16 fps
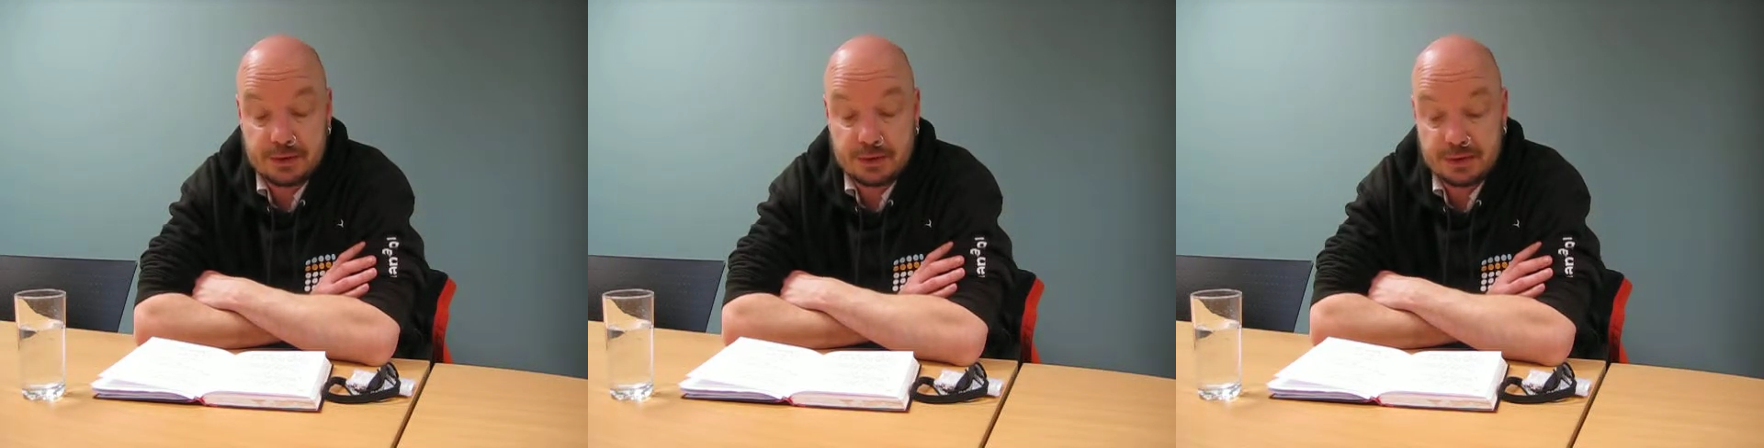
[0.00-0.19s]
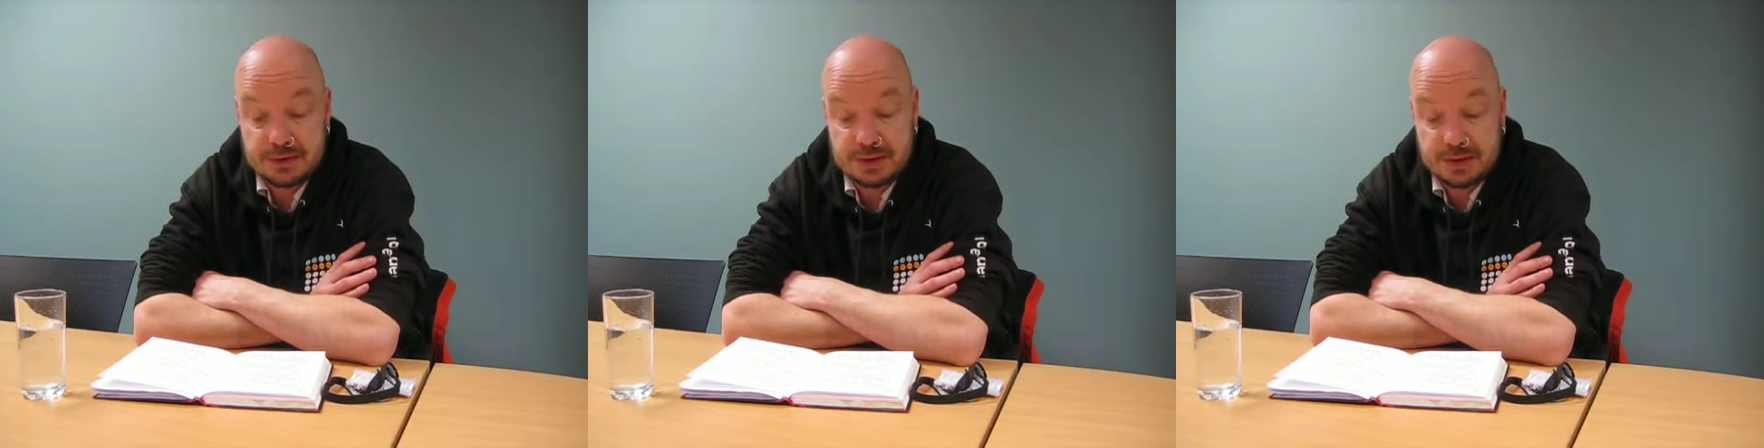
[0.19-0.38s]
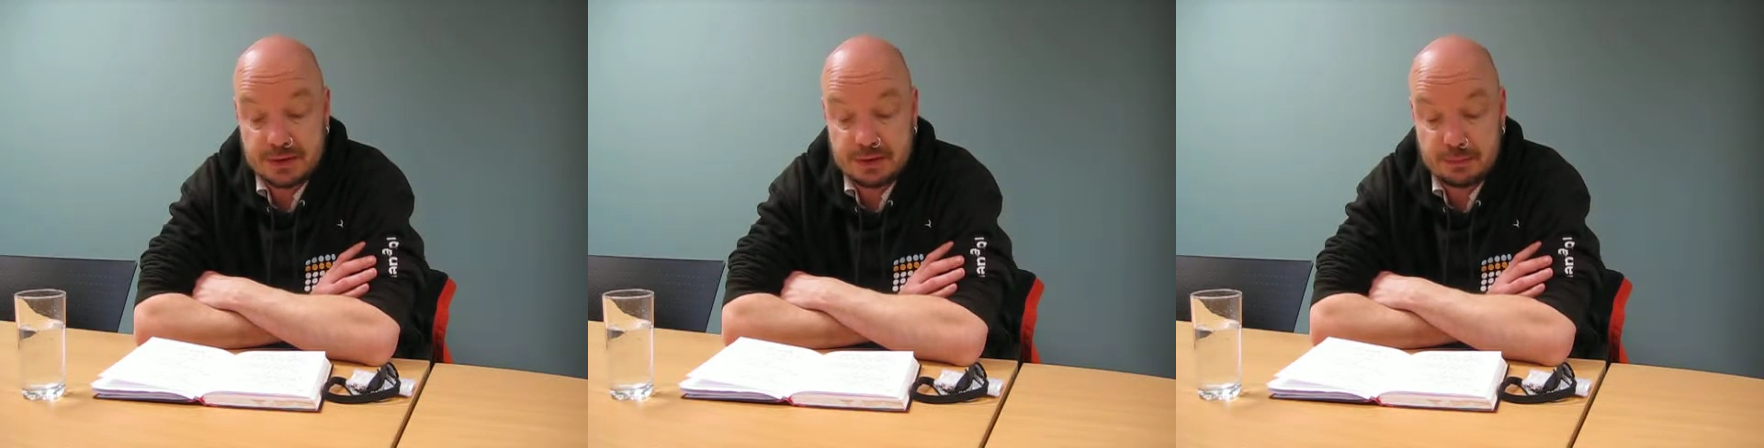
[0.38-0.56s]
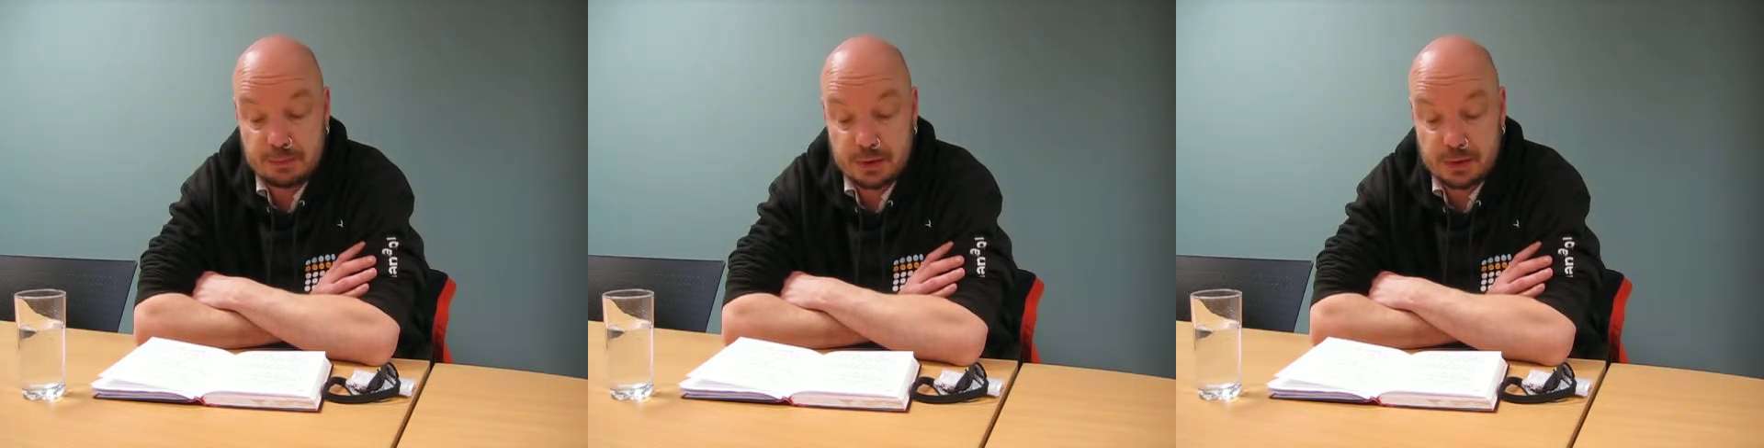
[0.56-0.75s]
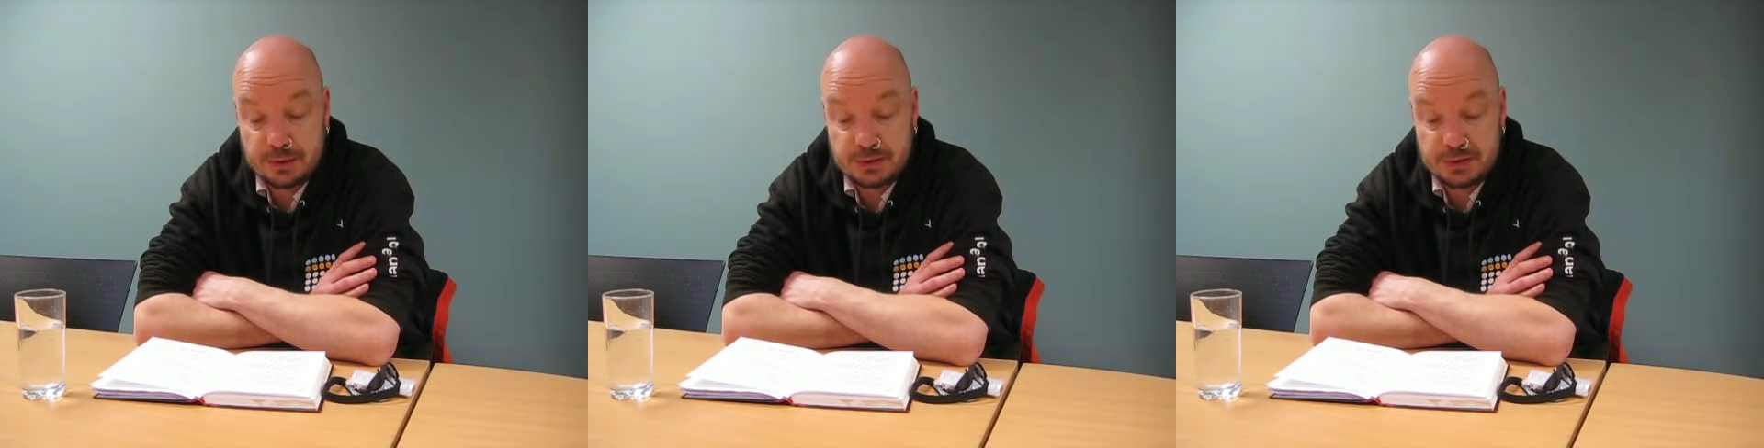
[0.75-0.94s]
19th of
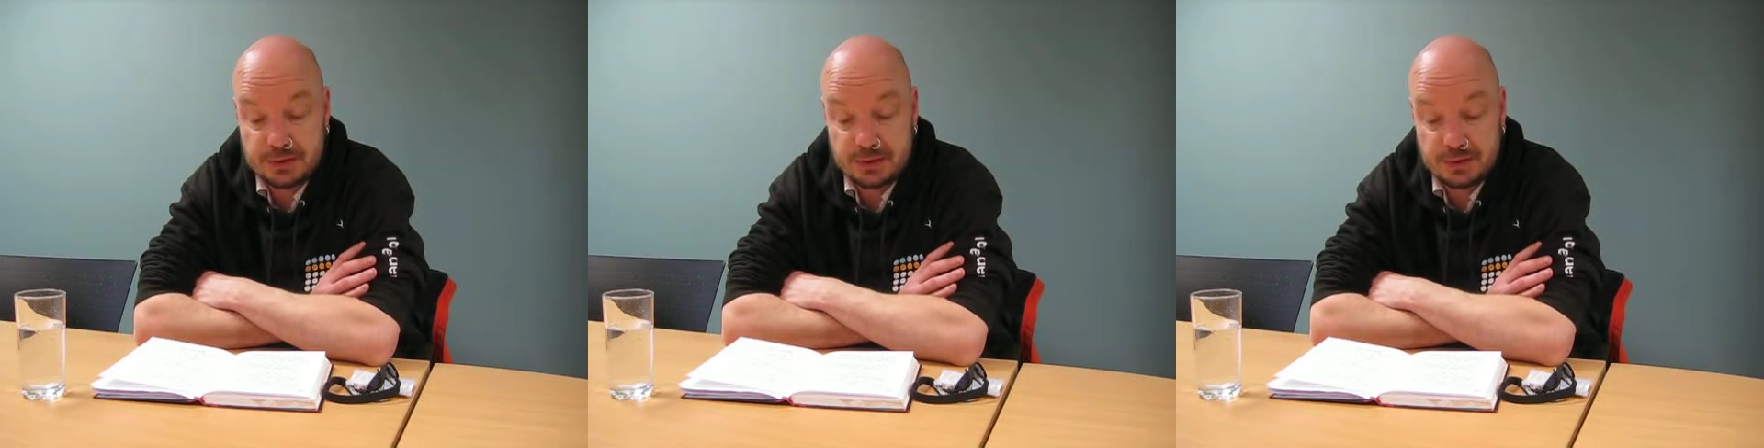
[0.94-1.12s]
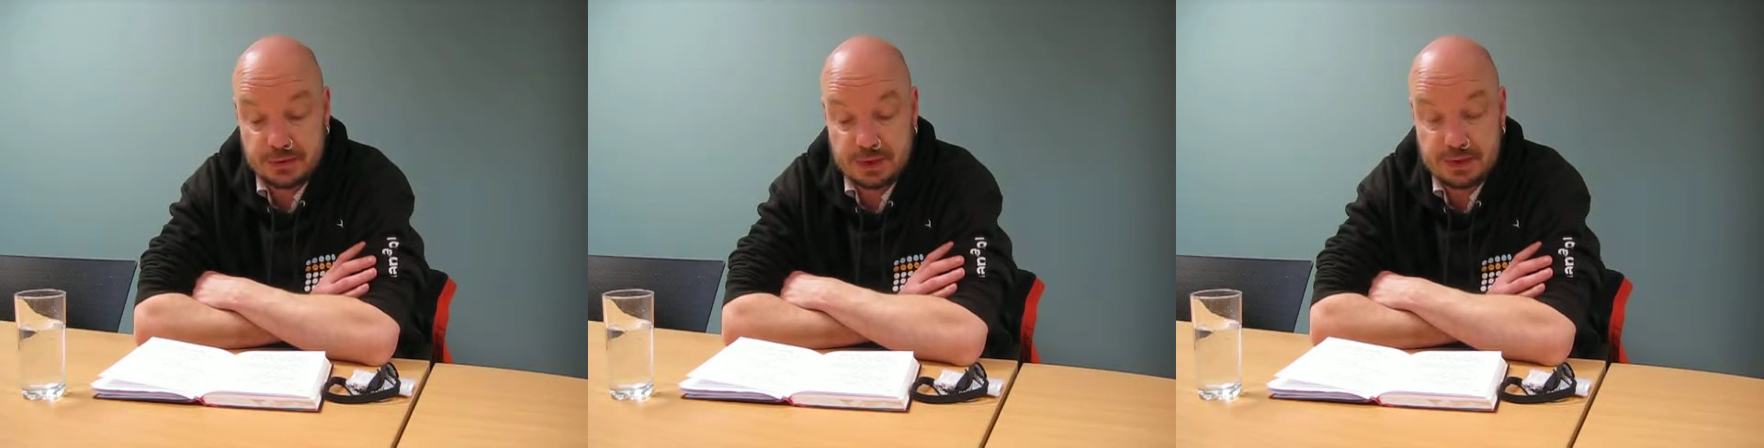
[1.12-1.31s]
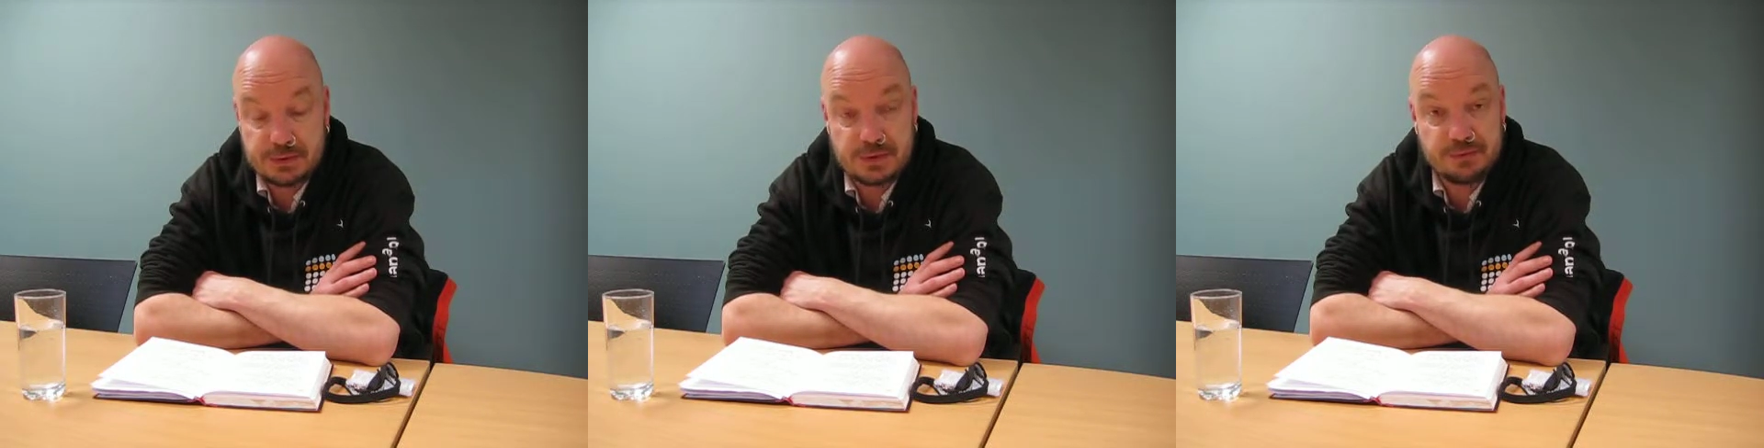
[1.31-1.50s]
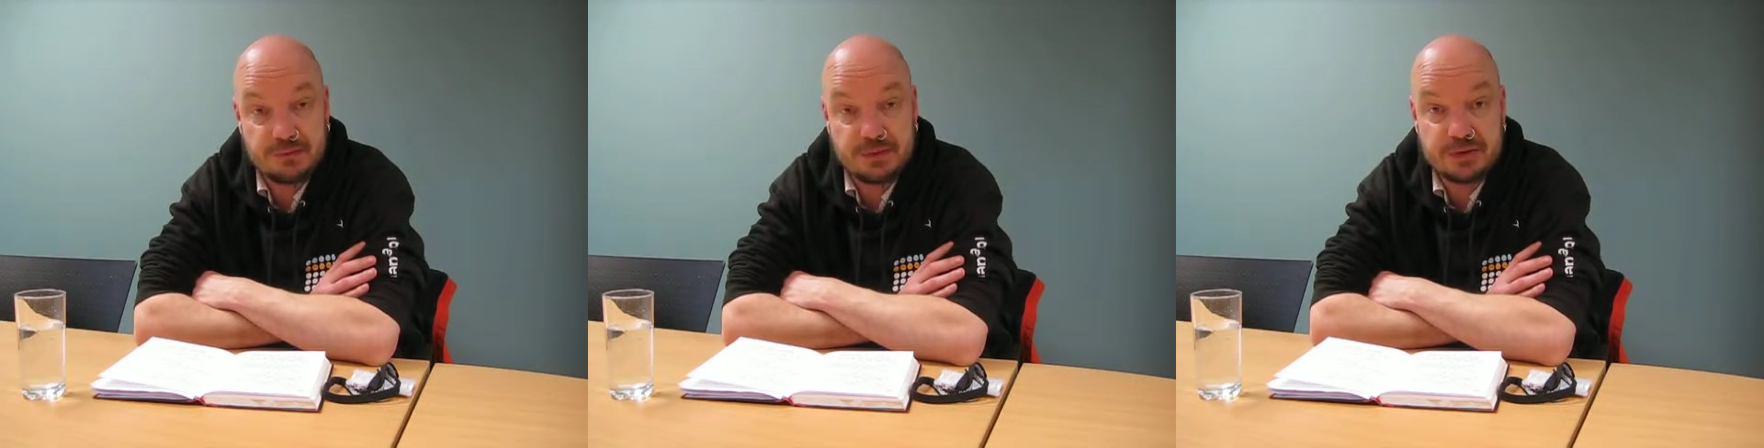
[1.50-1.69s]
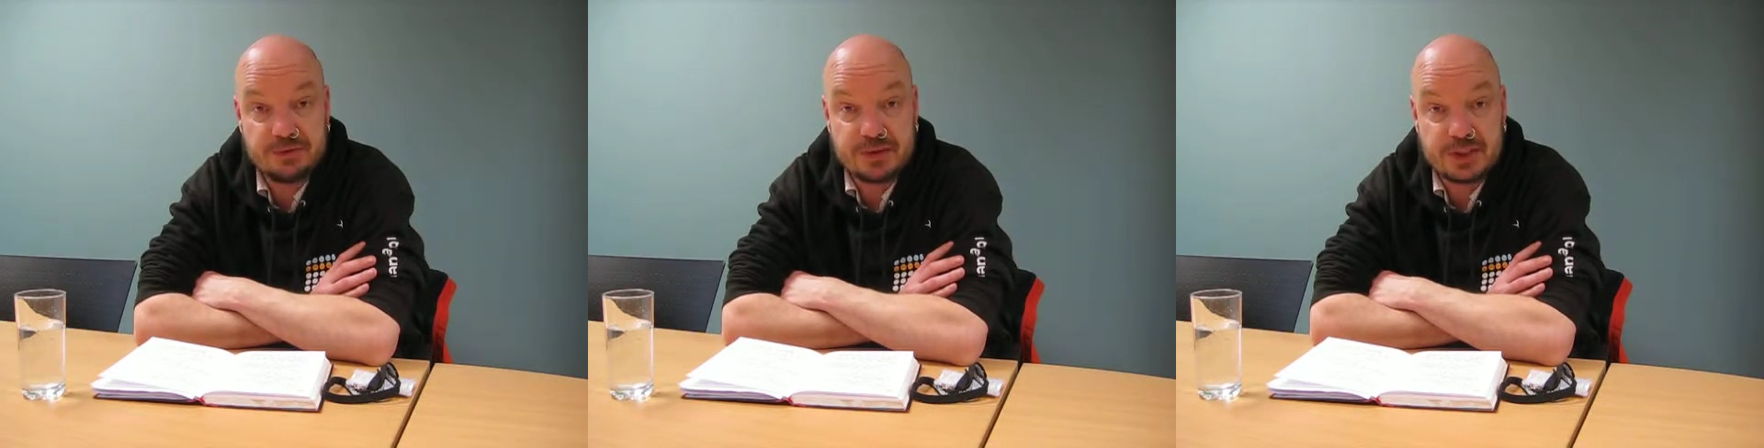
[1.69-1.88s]
March
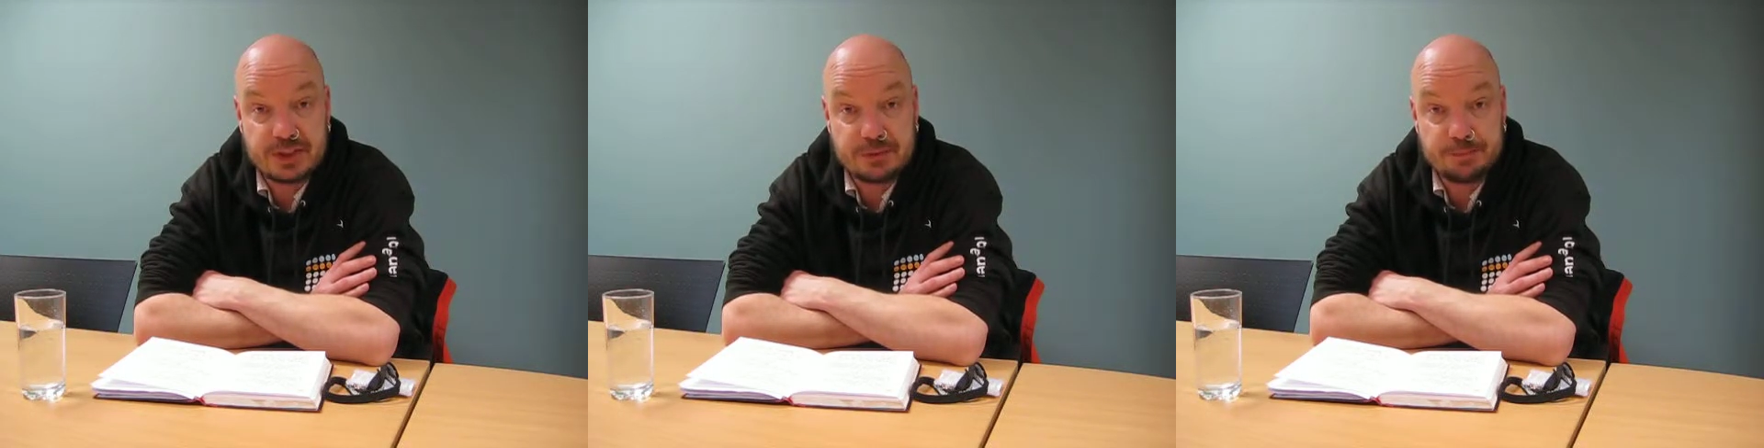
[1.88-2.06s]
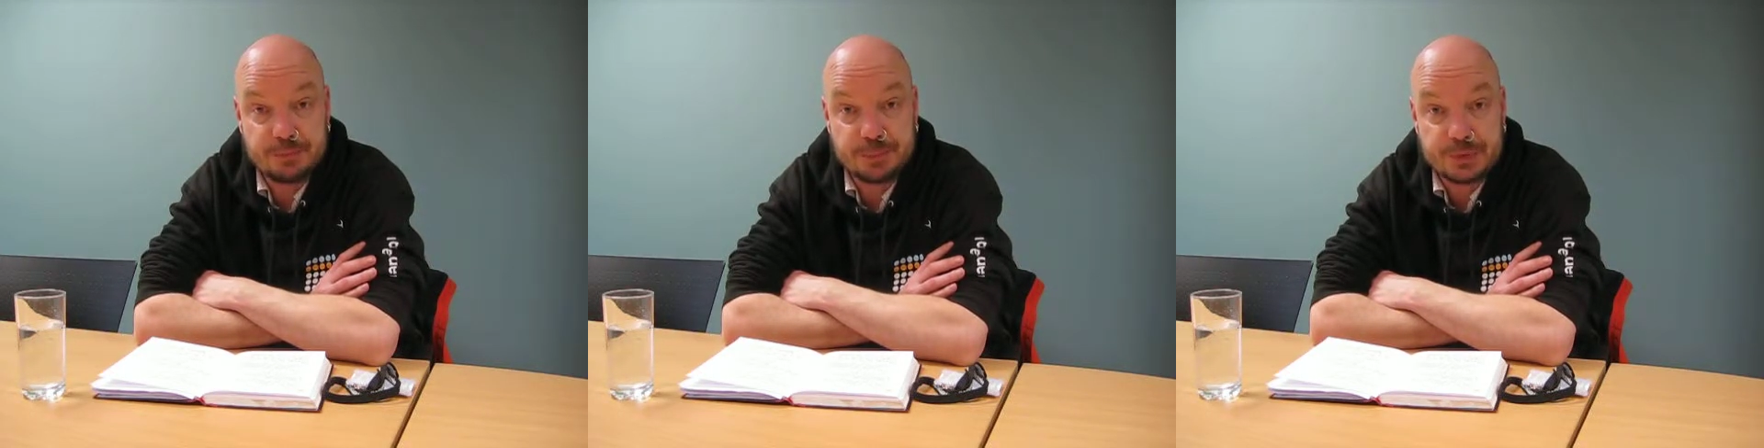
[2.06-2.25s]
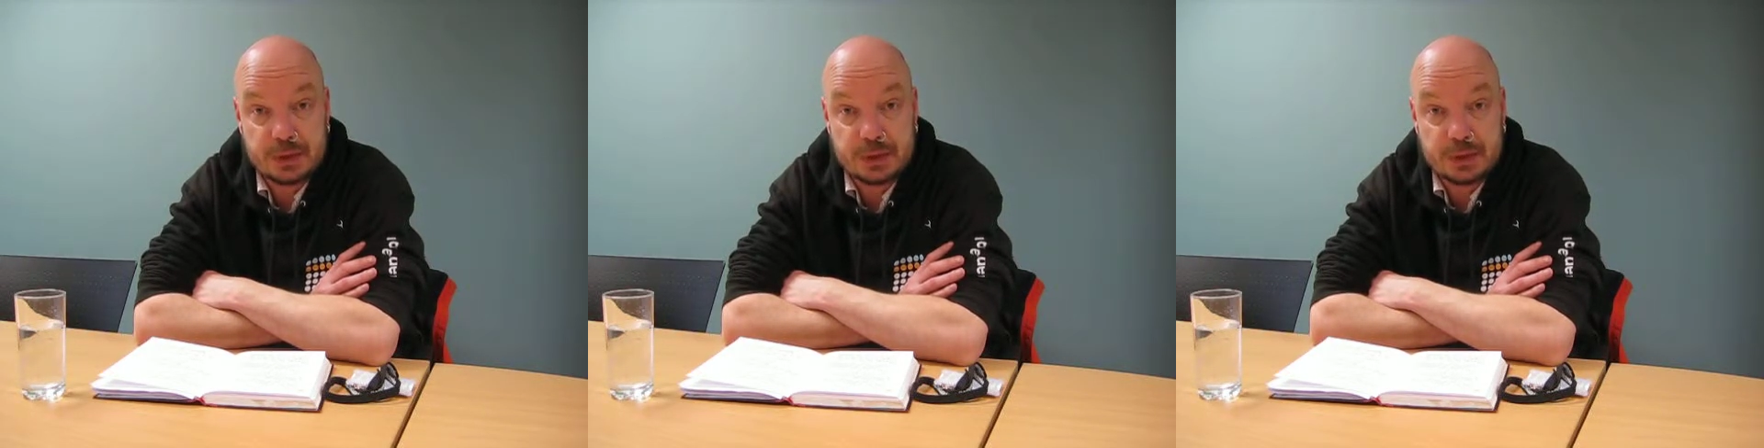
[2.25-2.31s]
2015.